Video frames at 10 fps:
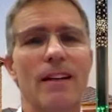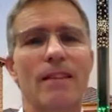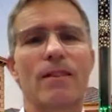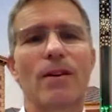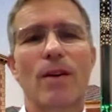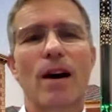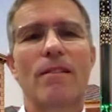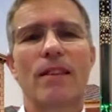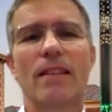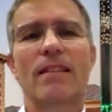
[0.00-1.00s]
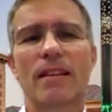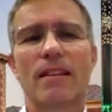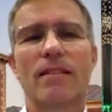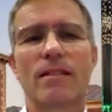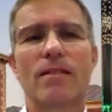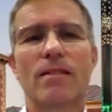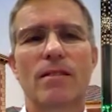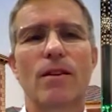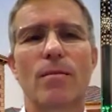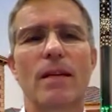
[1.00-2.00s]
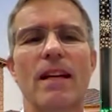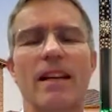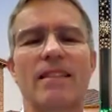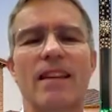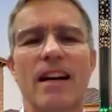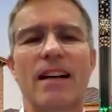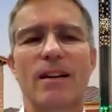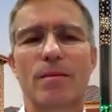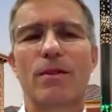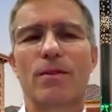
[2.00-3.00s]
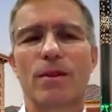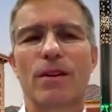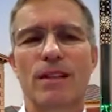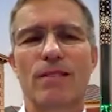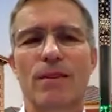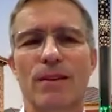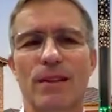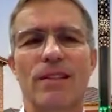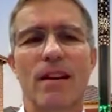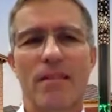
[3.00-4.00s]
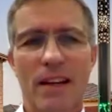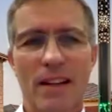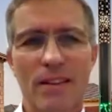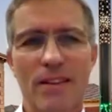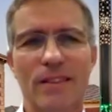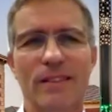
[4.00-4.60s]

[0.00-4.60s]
So I think there are so many exciting opportunities for us. Thank you.